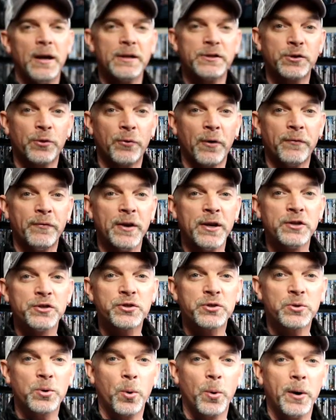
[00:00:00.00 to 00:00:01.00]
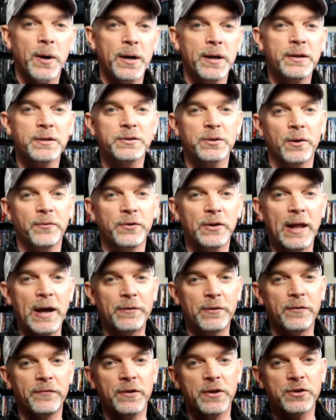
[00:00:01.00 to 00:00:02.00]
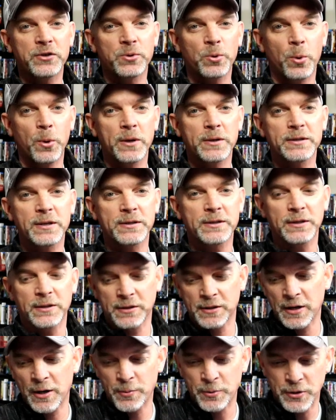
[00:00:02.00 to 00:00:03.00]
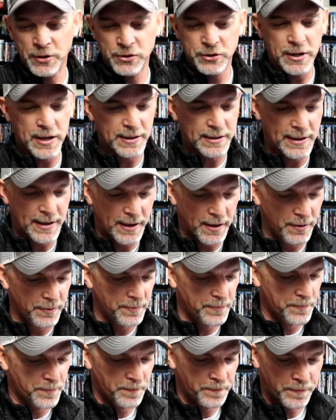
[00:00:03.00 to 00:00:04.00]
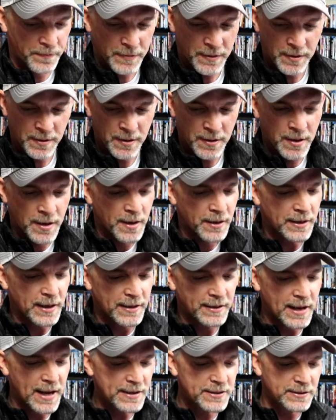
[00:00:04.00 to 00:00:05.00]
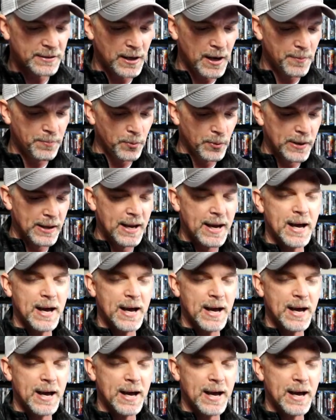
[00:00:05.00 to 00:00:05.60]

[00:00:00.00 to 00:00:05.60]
It's a revenge story. So if you like revenge stories, this is a good one to check out. Okay, next up we